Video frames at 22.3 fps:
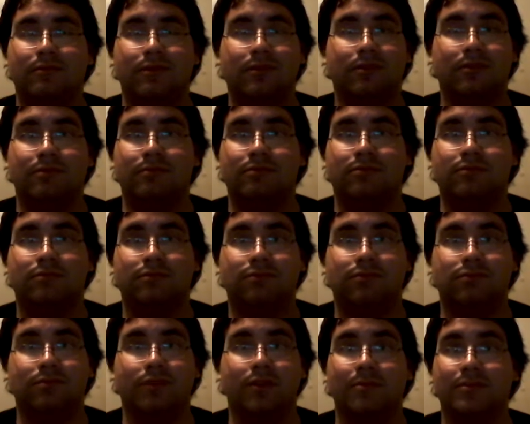
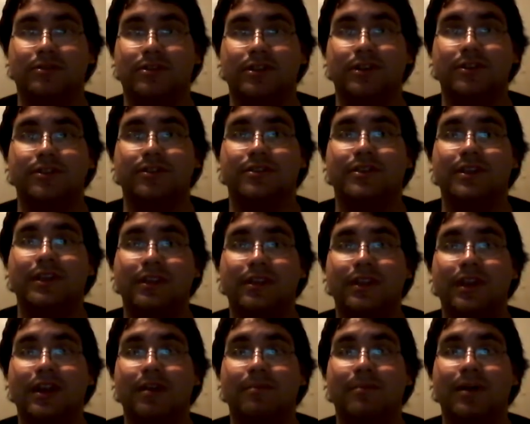the most interesting
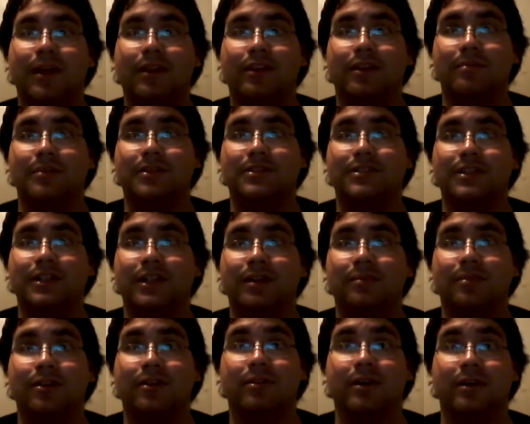thing about
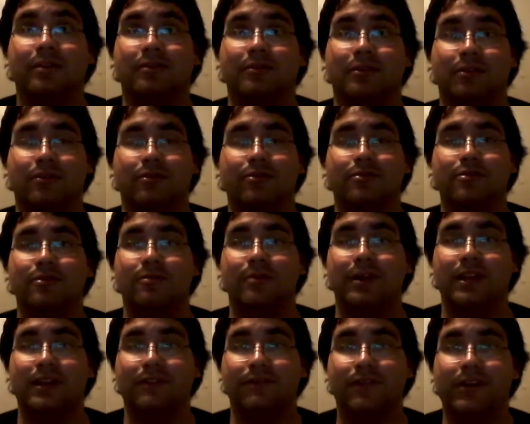WCW, and the
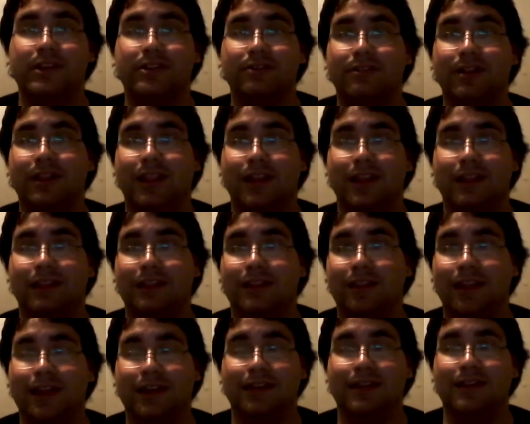cruiserweight division really
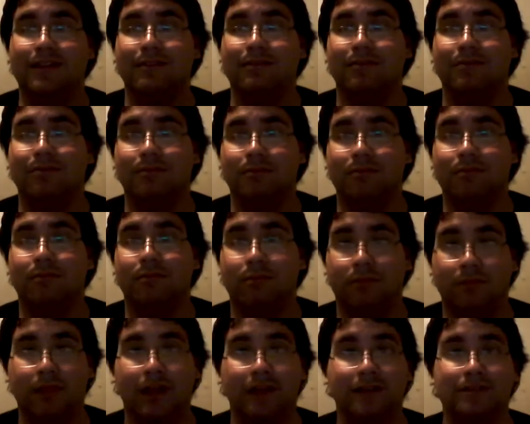like did
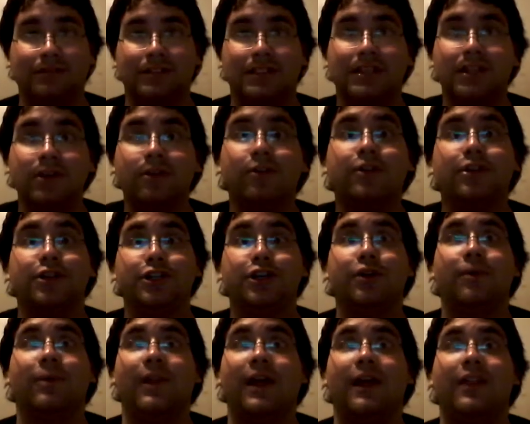like steal the
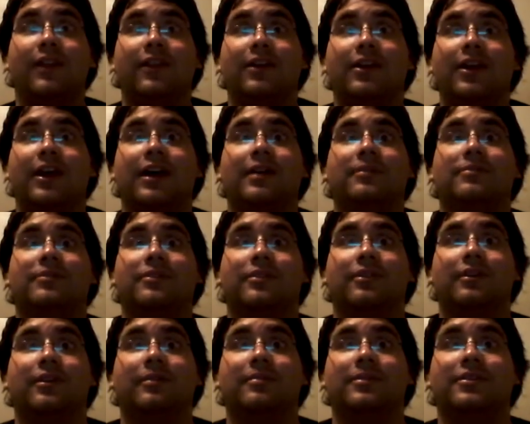show a lot of the
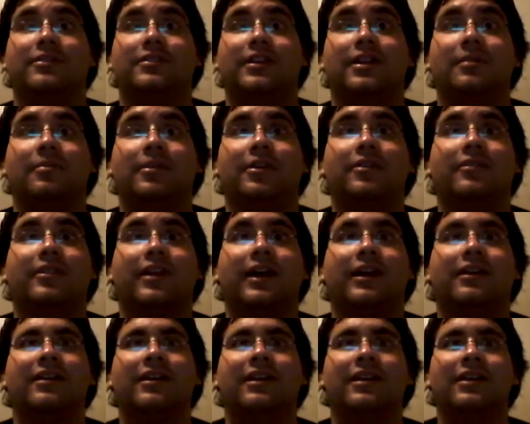times in WCW.
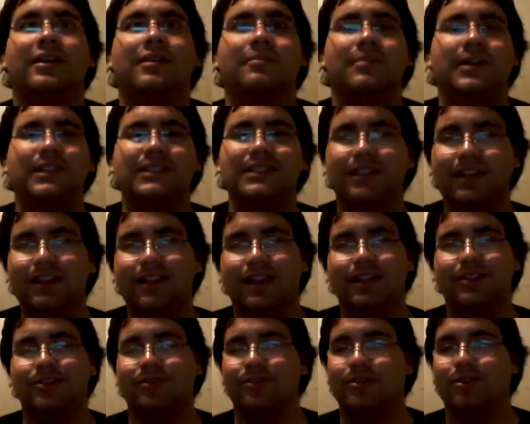Like basically
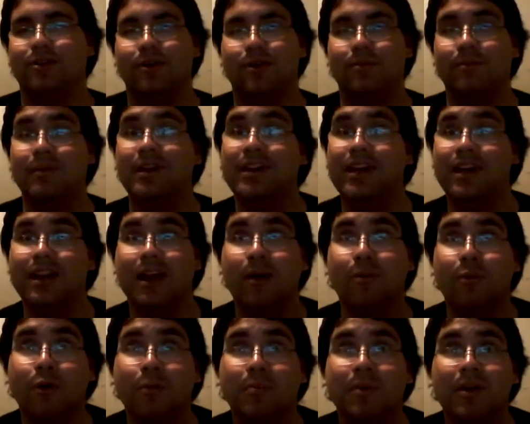like during the whole Monday
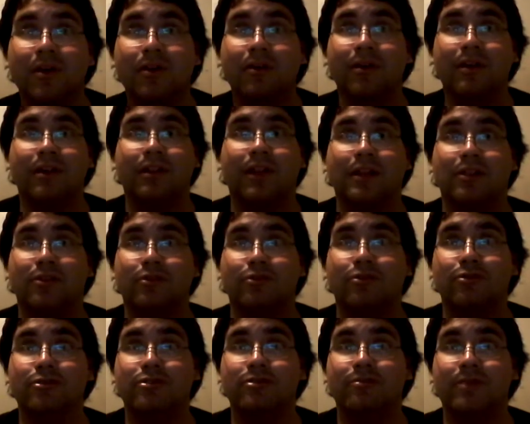Night War period, like the
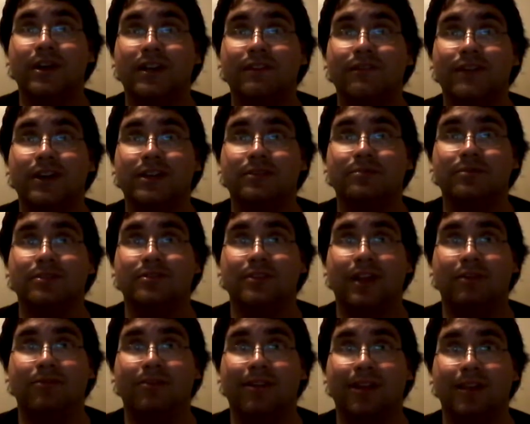cruiserweight division
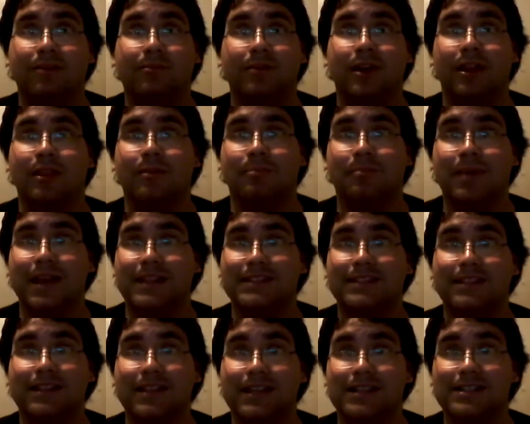was like really one of the
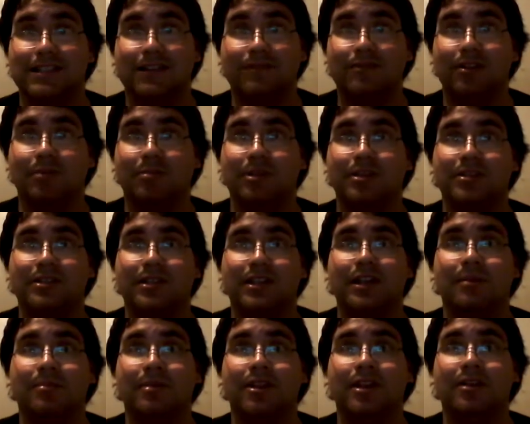best things of
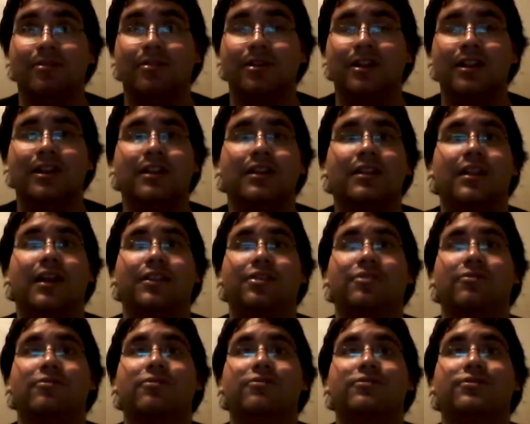WCW.
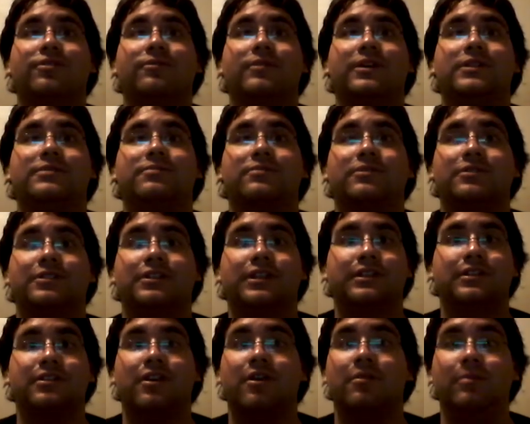Like the cruiserweights were
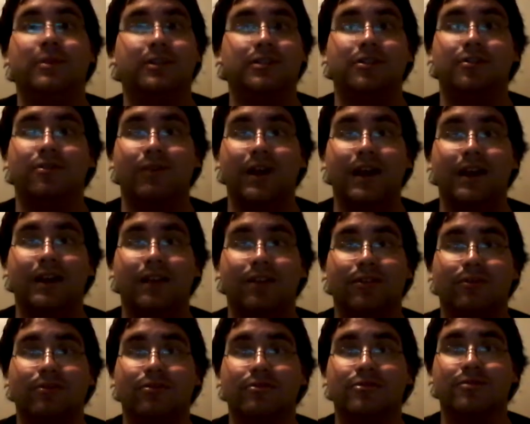just always great,
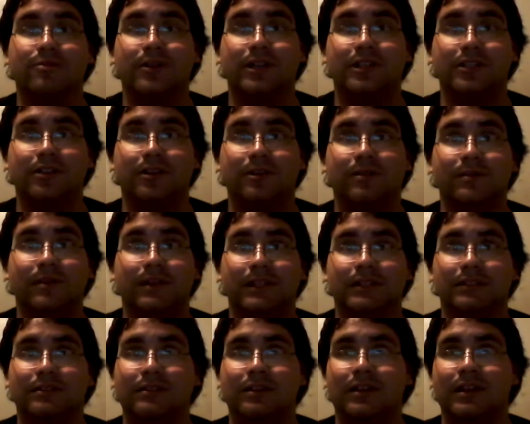and the cruiserweights
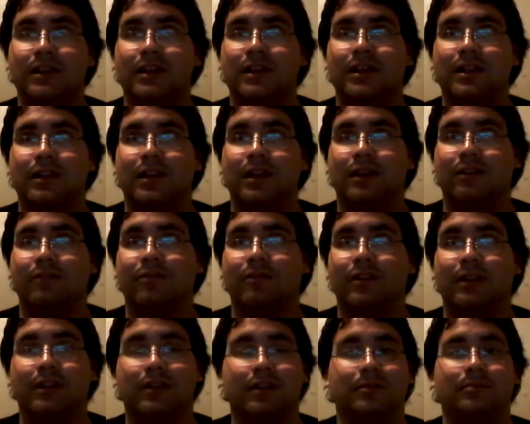always like
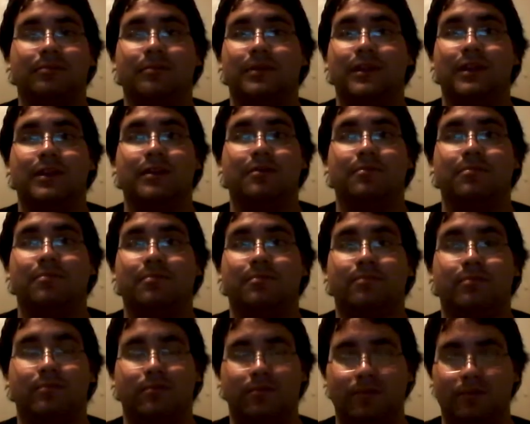really did
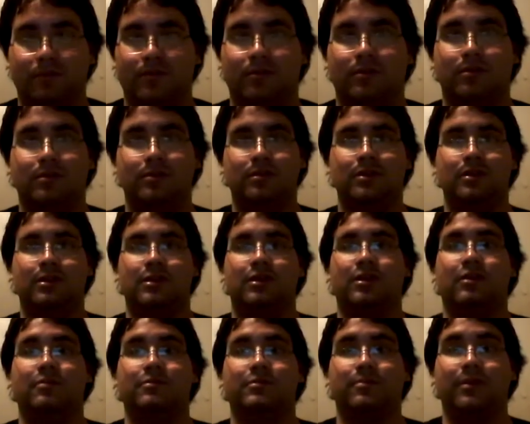
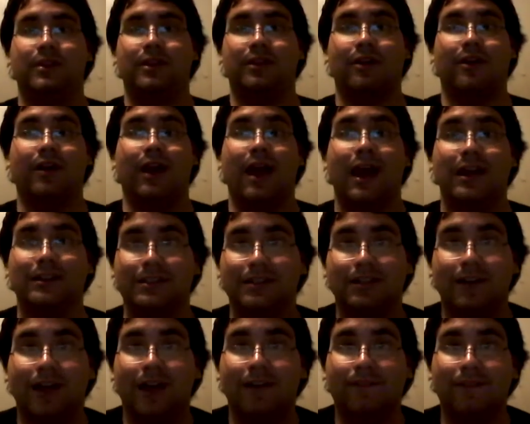always worked their
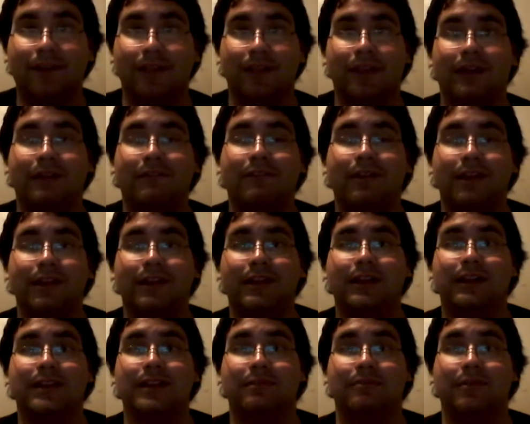asses off, and they
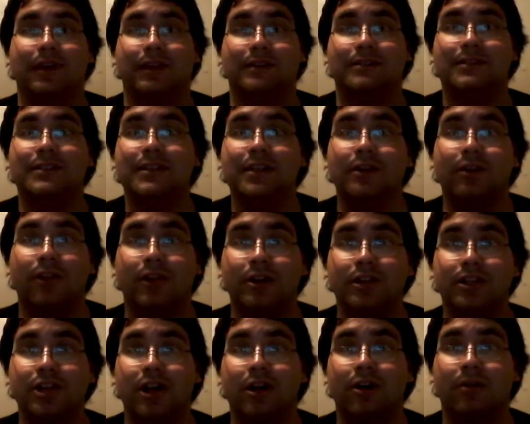really did like steal the
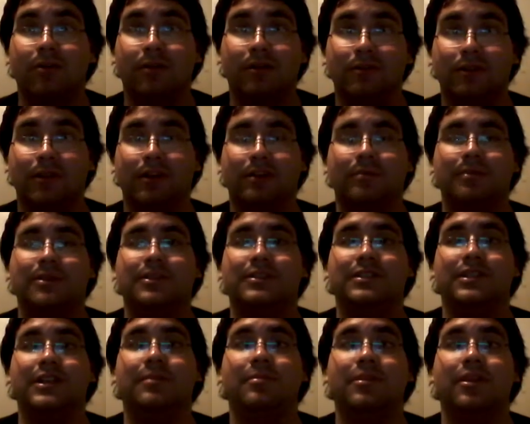show on
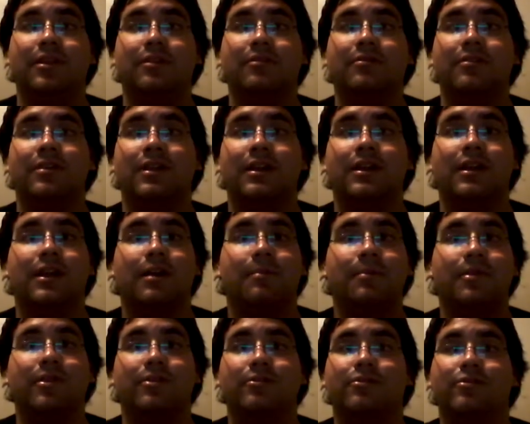WCW. I
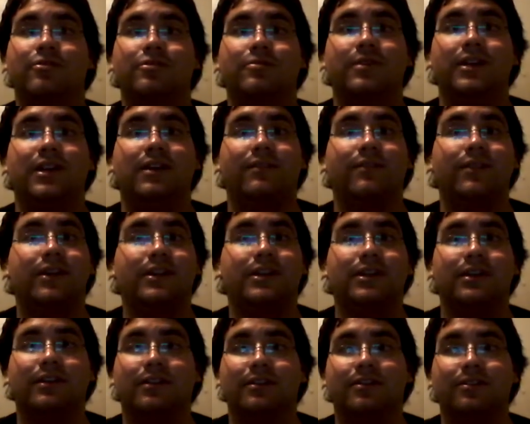mean, the cruiserweight
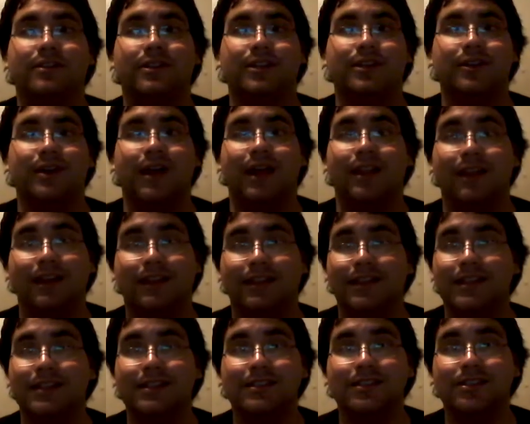division, of course, you had
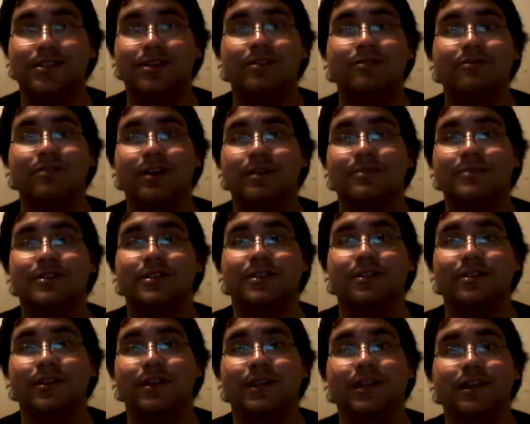like these two, Rey
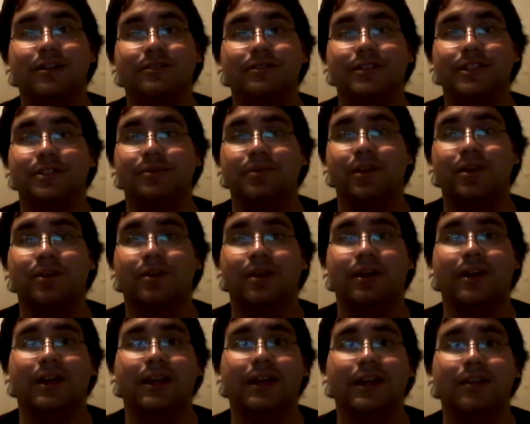Mysterio
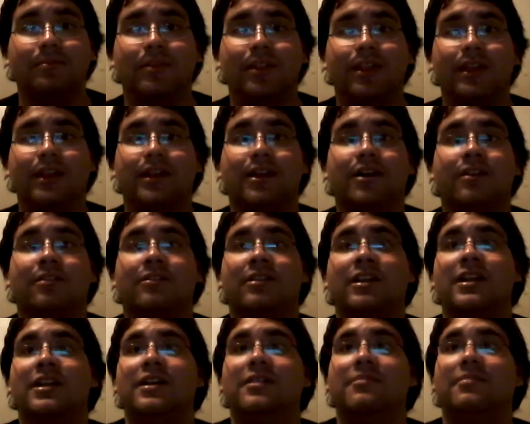Jr. and Dean Malenko,
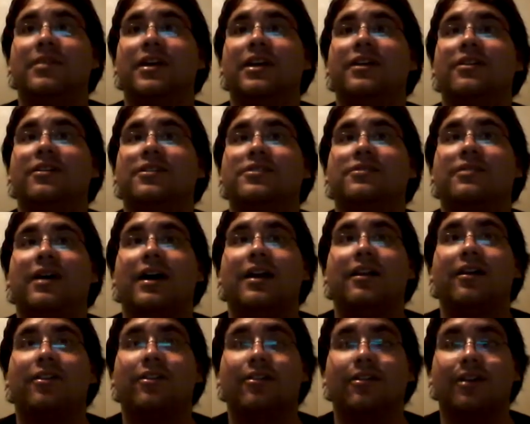but you also
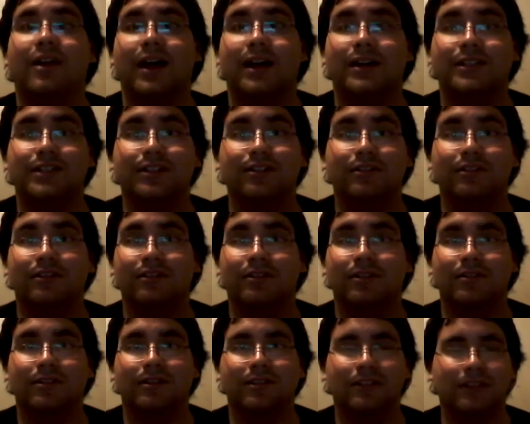had other guys. You
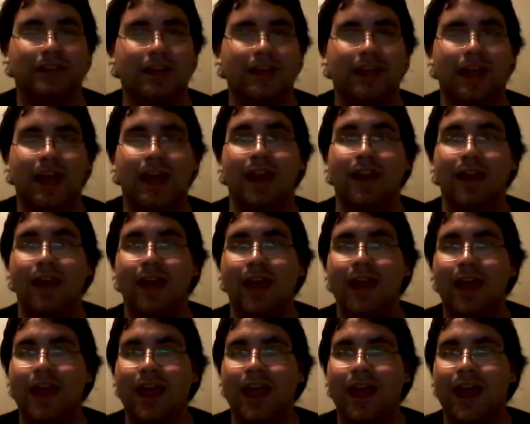of course like had
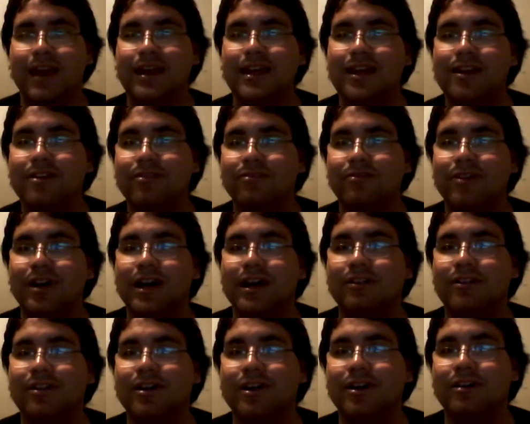Eddie
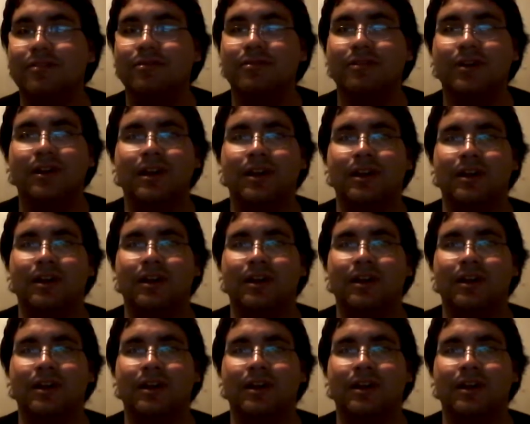Guerrero,